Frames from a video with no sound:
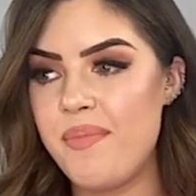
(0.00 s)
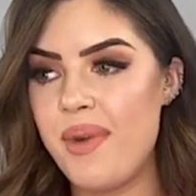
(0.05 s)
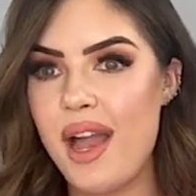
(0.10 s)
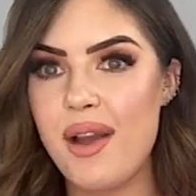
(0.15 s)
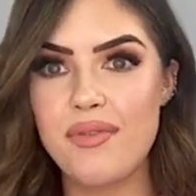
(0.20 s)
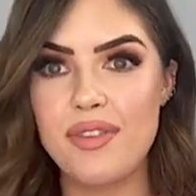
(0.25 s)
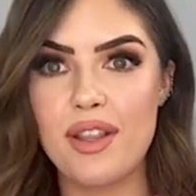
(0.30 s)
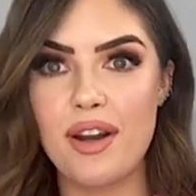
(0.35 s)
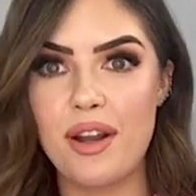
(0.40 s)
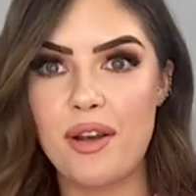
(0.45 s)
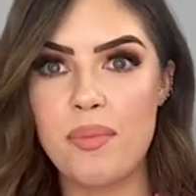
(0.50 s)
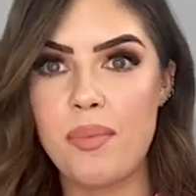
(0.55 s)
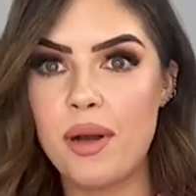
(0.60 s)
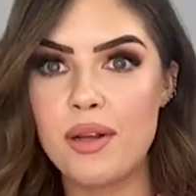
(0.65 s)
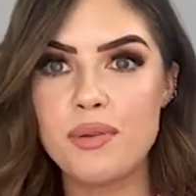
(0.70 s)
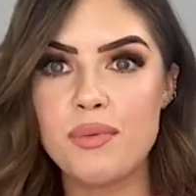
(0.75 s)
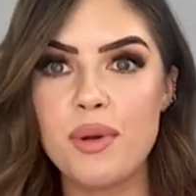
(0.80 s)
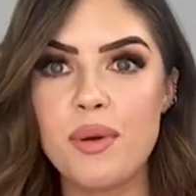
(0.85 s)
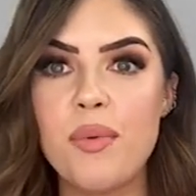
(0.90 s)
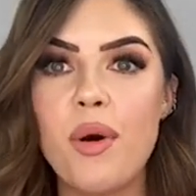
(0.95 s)
everything I could
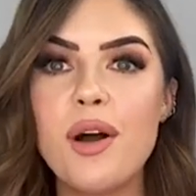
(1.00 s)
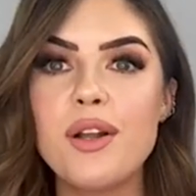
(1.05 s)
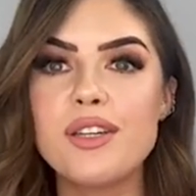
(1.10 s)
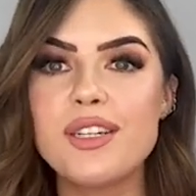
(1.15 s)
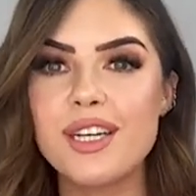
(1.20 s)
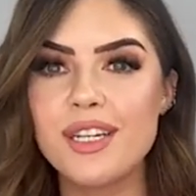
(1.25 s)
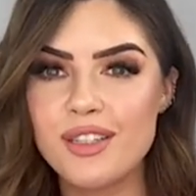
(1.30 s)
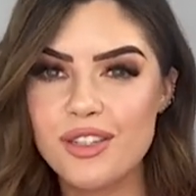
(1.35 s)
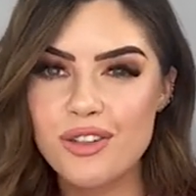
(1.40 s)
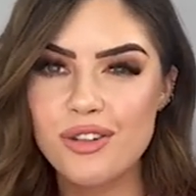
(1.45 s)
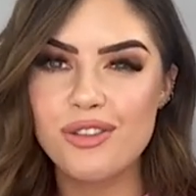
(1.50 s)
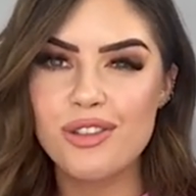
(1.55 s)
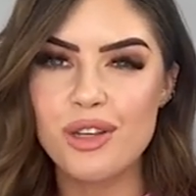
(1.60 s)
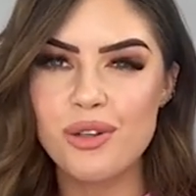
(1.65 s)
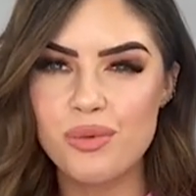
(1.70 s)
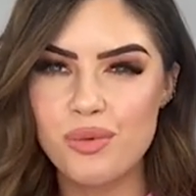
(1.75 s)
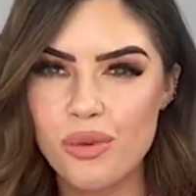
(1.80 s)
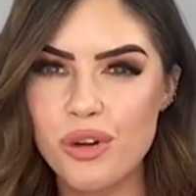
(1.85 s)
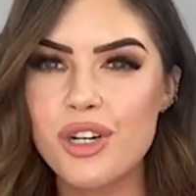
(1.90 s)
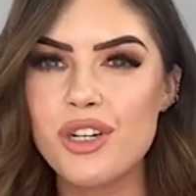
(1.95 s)
possibly want. It's just
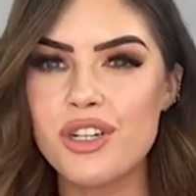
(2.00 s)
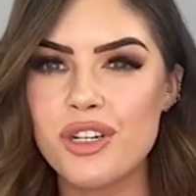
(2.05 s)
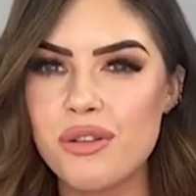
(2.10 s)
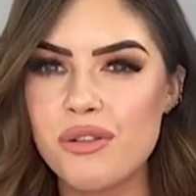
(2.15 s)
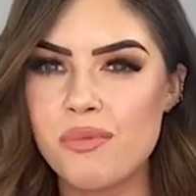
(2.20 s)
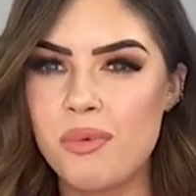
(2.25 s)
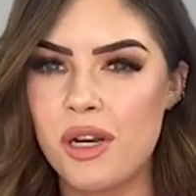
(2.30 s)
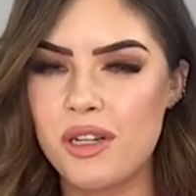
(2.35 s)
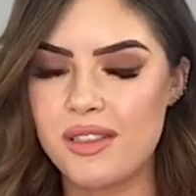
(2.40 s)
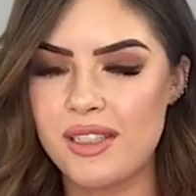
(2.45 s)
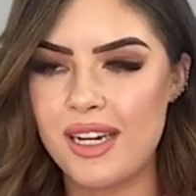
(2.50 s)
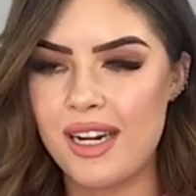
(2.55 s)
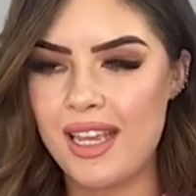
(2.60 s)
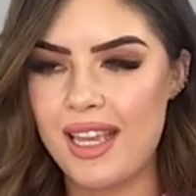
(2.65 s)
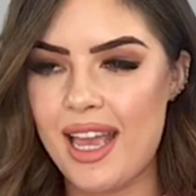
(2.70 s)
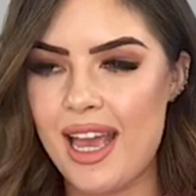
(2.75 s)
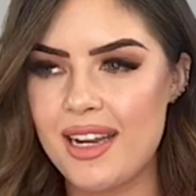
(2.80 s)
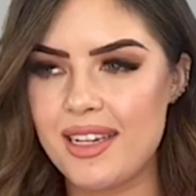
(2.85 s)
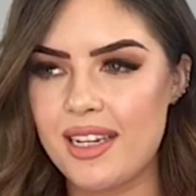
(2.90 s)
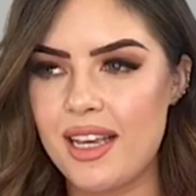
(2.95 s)
those 1 or 2 spots that
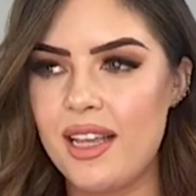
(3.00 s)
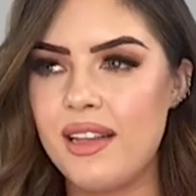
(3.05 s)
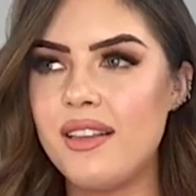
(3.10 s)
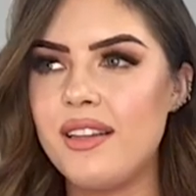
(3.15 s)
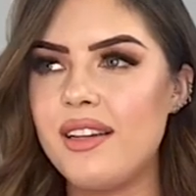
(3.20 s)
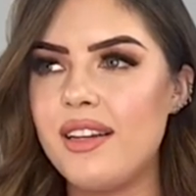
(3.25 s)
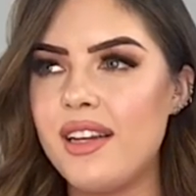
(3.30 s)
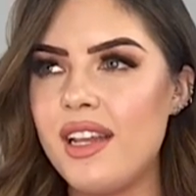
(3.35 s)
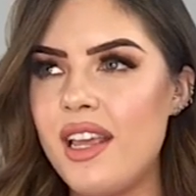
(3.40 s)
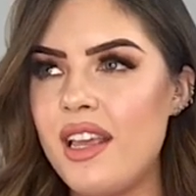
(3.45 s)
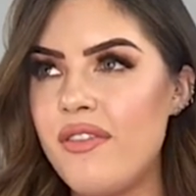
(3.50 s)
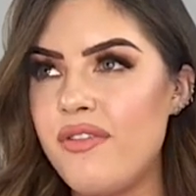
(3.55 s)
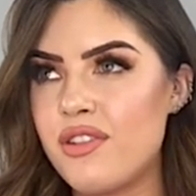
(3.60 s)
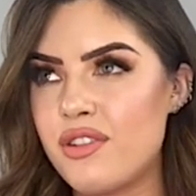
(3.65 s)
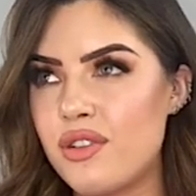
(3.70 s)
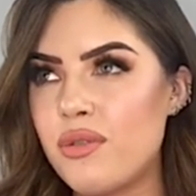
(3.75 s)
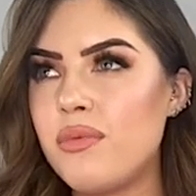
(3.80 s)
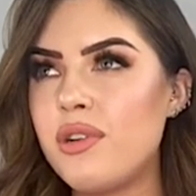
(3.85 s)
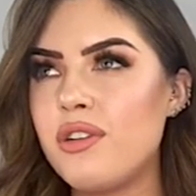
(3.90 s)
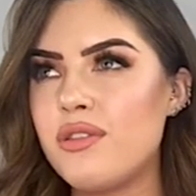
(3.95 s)
I get, and if
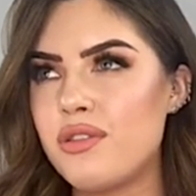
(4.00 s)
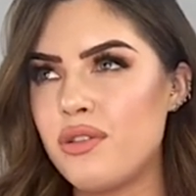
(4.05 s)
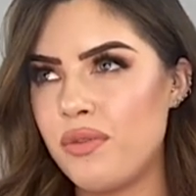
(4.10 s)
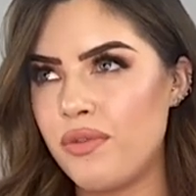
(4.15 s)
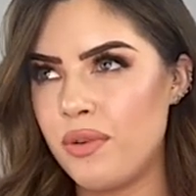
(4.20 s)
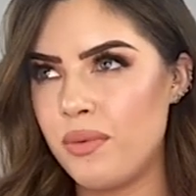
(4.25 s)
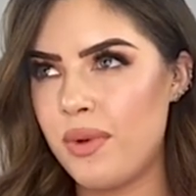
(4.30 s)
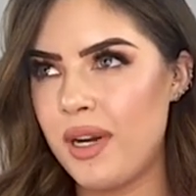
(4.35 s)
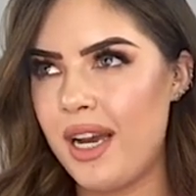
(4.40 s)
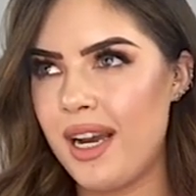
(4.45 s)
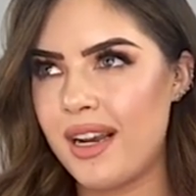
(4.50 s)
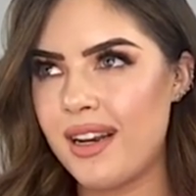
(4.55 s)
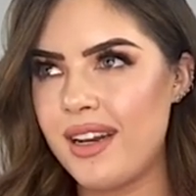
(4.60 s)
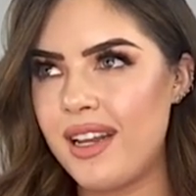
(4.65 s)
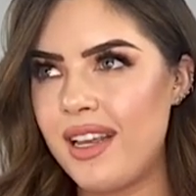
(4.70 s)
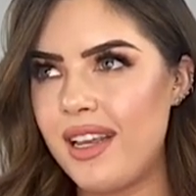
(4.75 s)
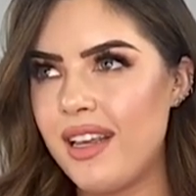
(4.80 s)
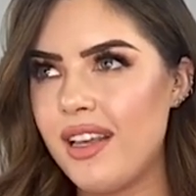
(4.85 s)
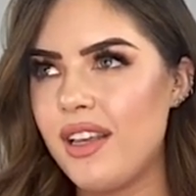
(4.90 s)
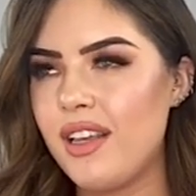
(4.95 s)
you're someone who's suffered with
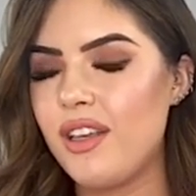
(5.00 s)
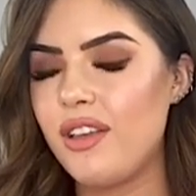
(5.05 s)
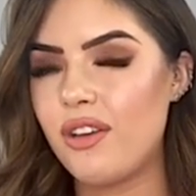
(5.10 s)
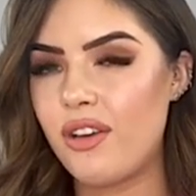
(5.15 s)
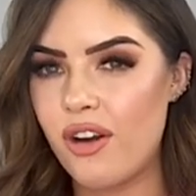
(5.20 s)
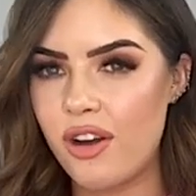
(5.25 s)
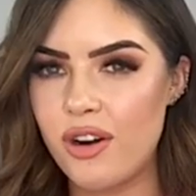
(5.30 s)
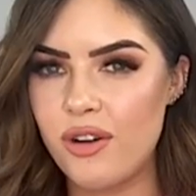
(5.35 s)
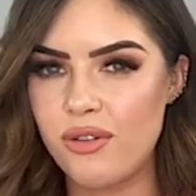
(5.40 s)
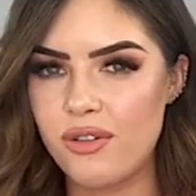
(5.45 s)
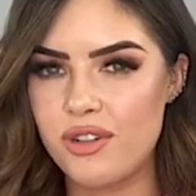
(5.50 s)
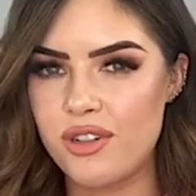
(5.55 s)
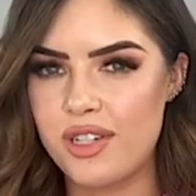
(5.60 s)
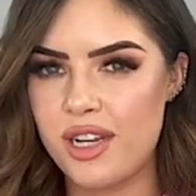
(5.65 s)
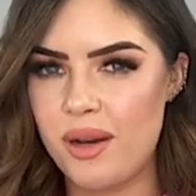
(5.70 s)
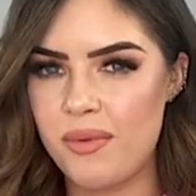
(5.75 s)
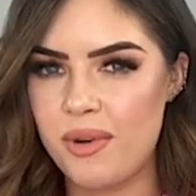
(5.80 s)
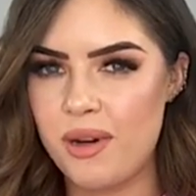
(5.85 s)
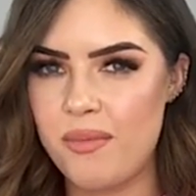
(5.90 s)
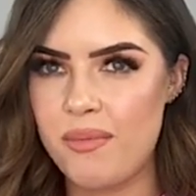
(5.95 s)
acne, you'll kind of
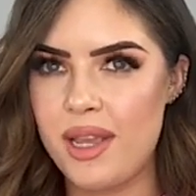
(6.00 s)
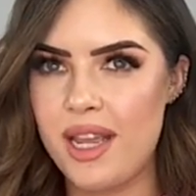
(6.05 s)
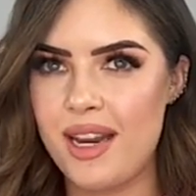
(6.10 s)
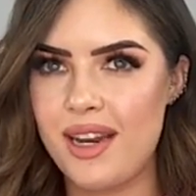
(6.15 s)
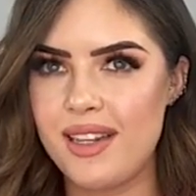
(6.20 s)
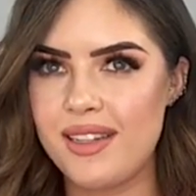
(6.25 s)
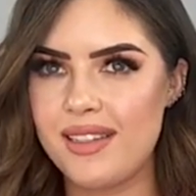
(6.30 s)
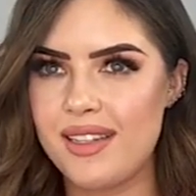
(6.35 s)
understand what I mean.